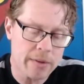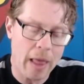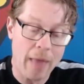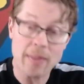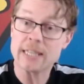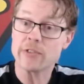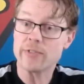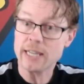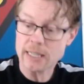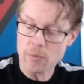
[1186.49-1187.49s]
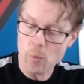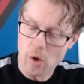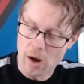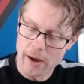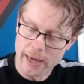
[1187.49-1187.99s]
And there's a reason
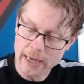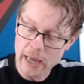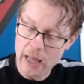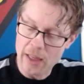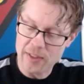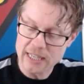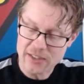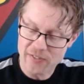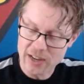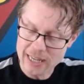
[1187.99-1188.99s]
why this feeling